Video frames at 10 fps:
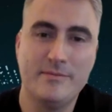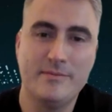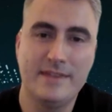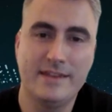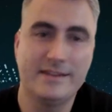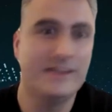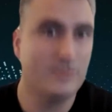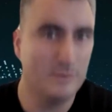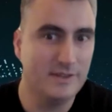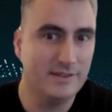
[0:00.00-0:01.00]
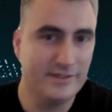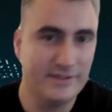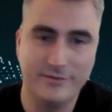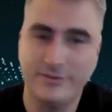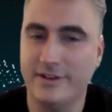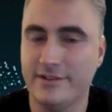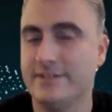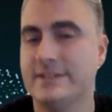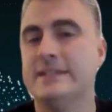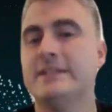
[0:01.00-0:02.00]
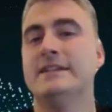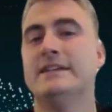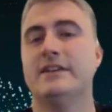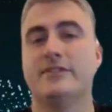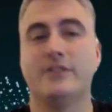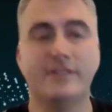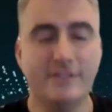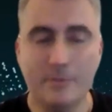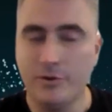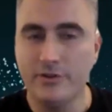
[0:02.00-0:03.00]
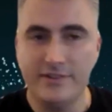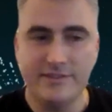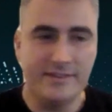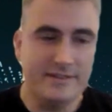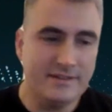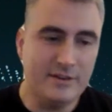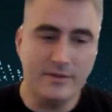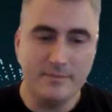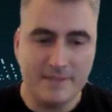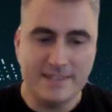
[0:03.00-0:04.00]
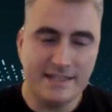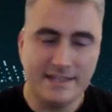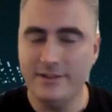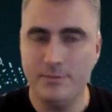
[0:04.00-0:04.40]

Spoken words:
it gets really exciting fast. So this is a process that, the technique's been